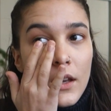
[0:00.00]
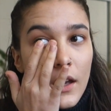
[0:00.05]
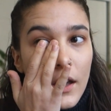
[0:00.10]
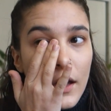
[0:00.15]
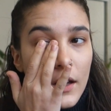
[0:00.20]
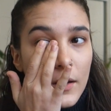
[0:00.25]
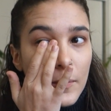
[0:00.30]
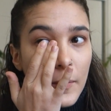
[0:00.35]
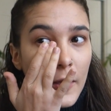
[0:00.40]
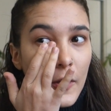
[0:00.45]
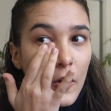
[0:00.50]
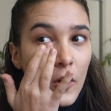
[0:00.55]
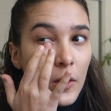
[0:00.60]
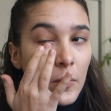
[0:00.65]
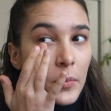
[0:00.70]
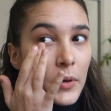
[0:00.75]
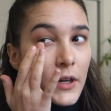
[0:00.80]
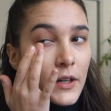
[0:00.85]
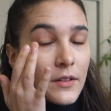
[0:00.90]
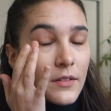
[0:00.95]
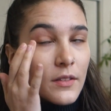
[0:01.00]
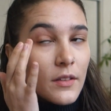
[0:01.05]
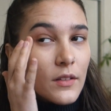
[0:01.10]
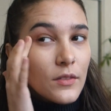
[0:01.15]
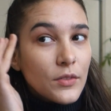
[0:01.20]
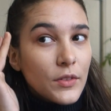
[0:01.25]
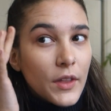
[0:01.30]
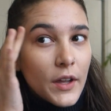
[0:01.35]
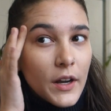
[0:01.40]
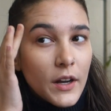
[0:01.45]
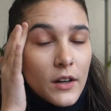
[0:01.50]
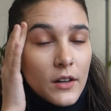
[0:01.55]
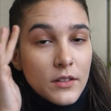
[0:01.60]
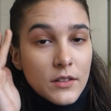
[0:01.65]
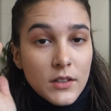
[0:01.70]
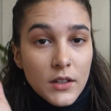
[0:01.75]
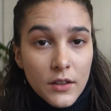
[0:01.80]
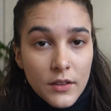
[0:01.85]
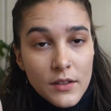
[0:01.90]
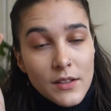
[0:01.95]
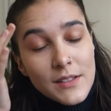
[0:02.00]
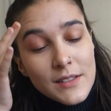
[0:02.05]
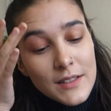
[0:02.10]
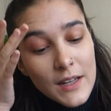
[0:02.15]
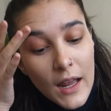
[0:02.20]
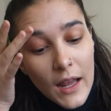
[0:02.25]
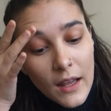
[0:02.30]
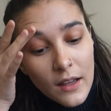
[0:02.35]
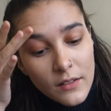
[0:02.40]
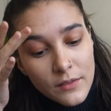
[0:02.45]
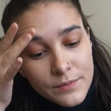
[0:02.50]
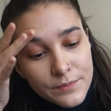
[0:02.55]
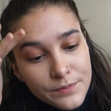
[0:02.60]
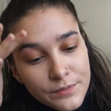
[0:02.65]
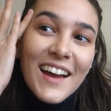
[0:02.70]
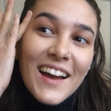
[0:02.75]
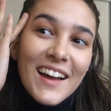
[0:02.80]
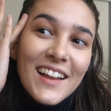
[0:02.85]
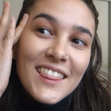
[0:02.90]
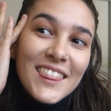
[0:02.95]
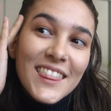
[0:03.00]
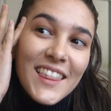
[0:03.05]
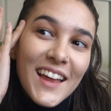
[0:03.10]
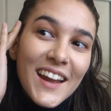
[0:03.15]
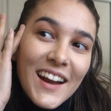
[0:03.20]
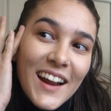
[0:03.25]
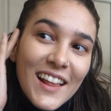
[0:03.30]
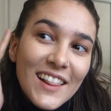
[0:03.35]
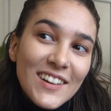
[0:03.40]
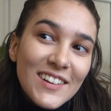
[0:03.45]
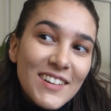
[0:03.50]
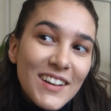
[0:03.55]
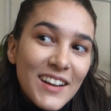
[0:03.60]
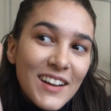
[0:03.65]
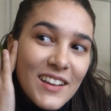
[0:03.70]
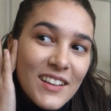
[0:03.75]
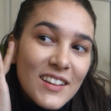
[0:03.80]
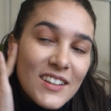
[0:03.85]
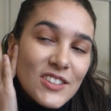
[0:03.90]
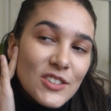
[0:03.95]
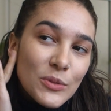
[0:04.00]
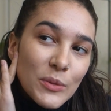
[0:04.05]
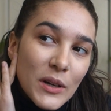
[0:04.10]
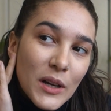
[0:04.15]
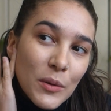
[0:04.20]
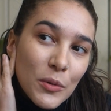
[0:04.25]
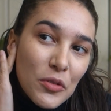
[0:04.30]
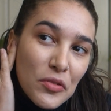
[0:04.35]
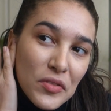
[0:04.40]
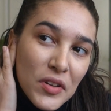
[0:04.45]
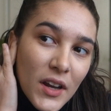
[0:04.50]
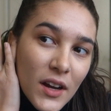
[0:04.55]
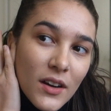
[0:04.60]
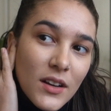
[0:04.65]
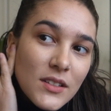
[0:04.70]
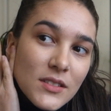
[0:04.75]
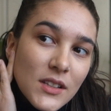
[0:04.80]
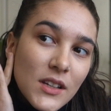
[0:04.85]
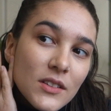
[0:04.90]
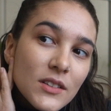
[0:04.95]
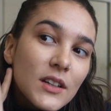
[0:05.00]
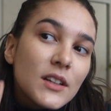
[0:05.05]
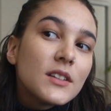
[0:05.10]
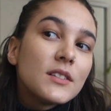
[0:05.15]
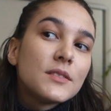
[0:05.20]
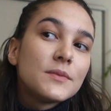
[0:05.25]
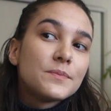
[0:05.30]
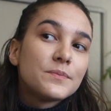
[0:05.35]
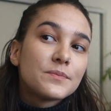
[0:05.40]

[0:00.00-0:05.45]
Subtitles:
and my grandparents lived there till this day. And then I learned English when I moved to Arizona.